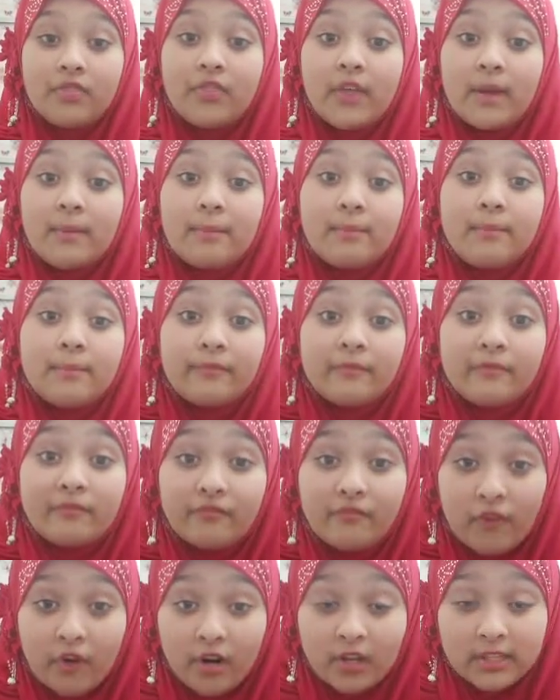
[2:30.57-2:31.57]
The
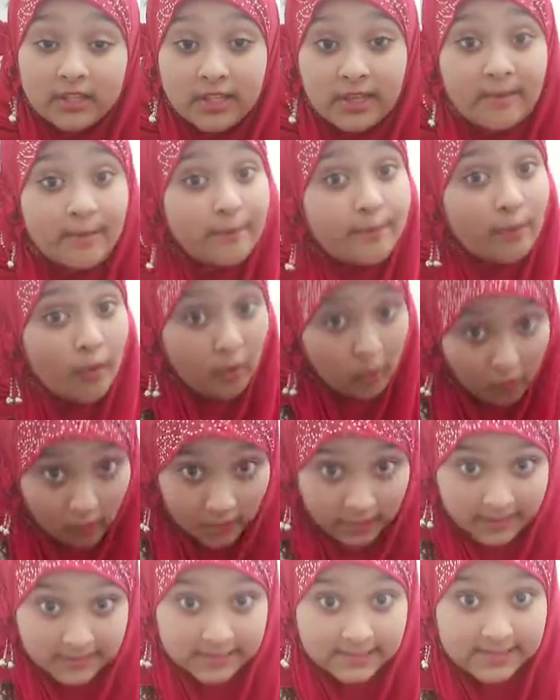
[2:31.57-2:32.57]
fourth
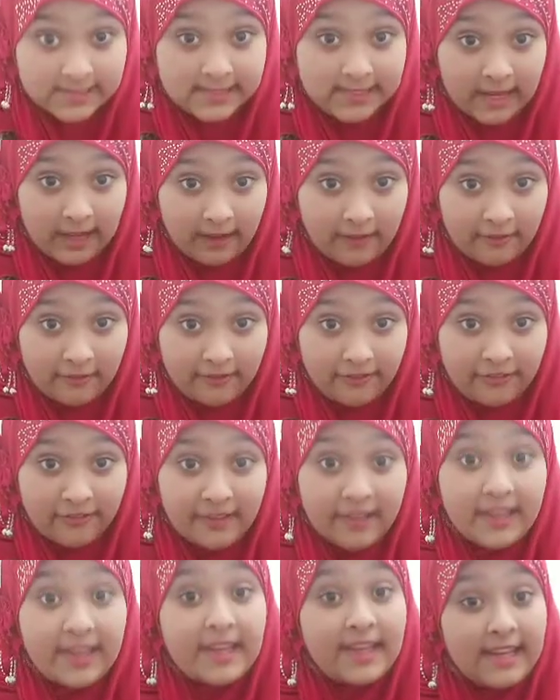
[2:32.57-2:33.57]
important stuff
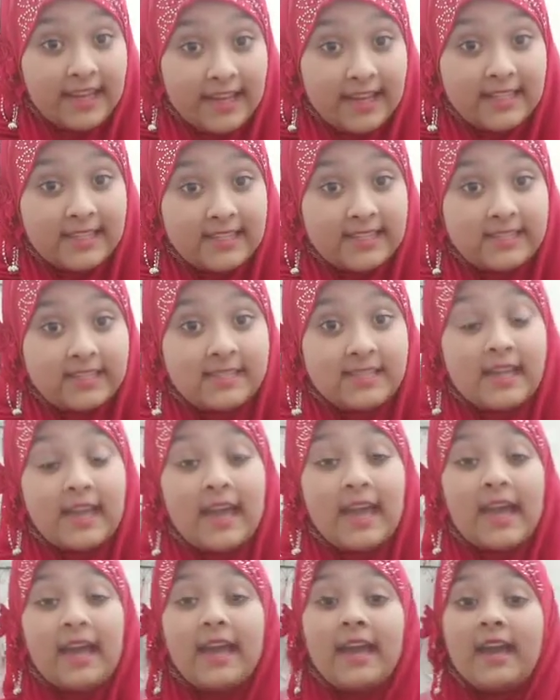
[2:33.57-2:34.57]
is
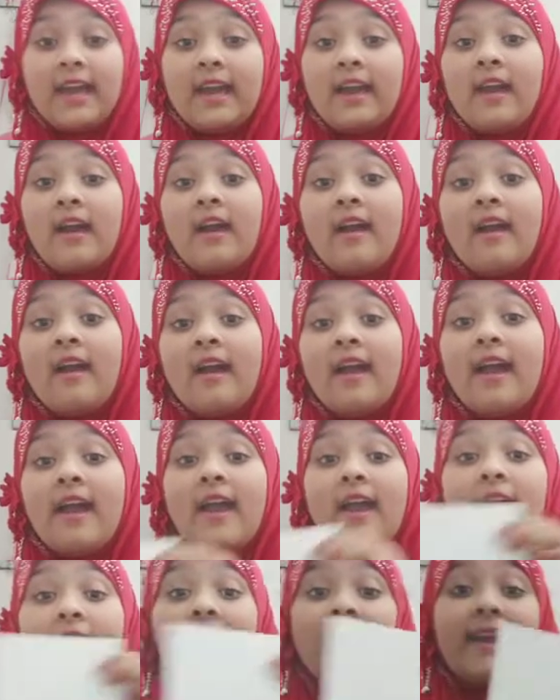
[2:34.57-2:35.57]
a
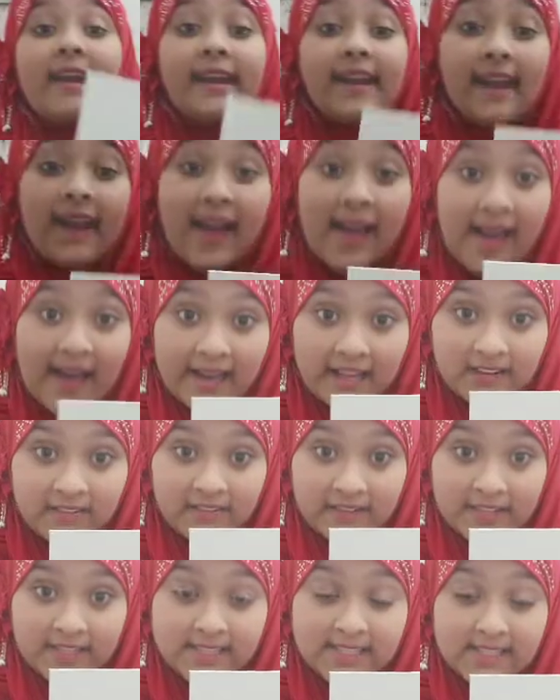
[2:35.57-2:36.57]

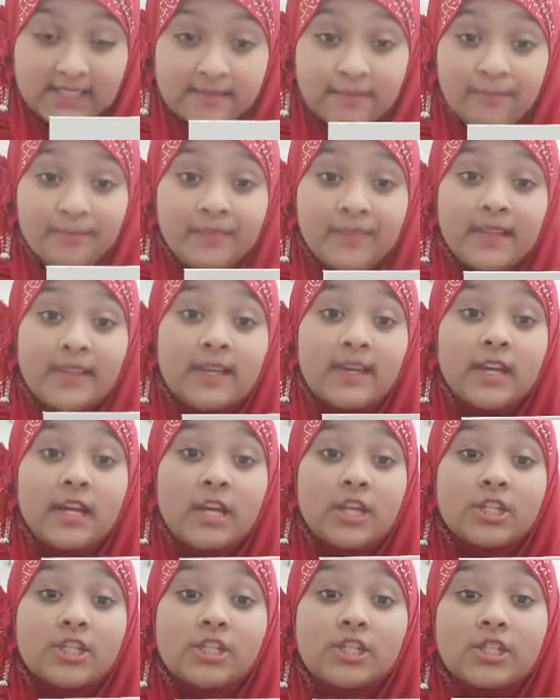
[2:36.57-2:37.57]
canvas.
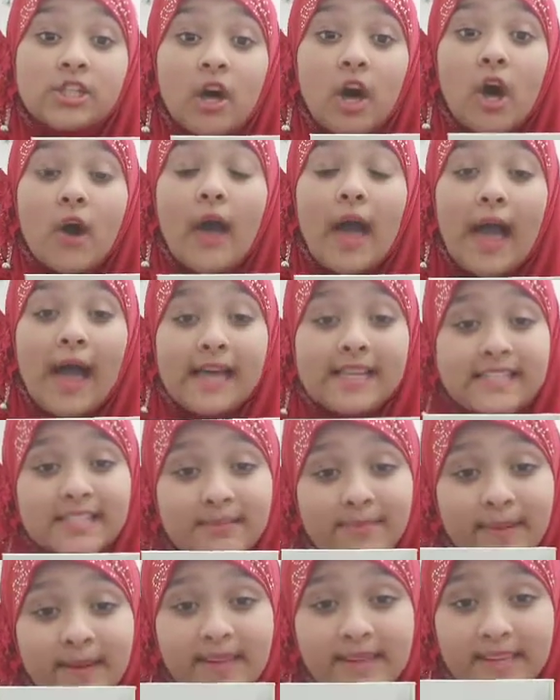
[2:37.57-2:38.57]
So as
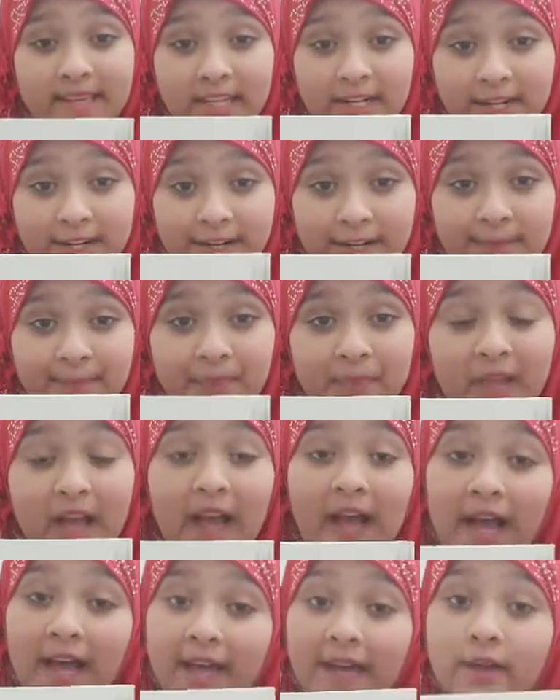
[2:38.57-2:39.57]
a beginner,
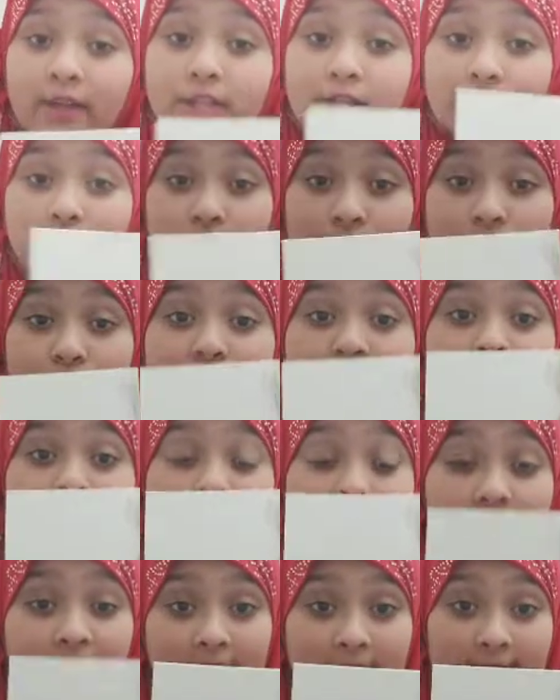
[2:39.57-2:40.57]
I use
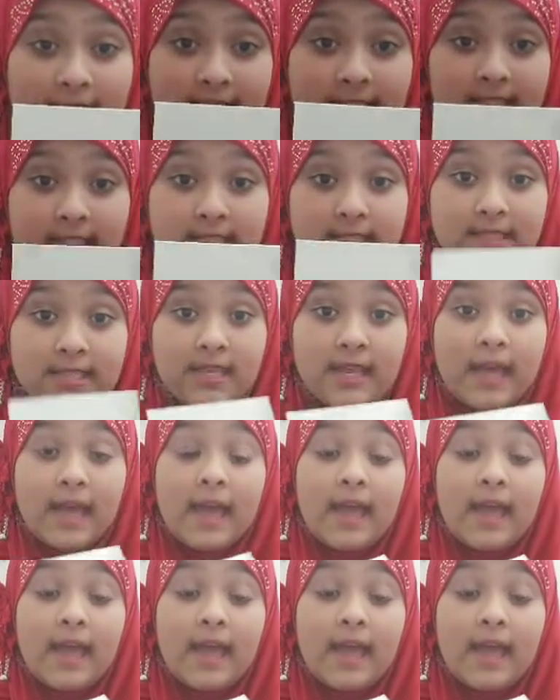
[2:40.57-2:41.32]
this.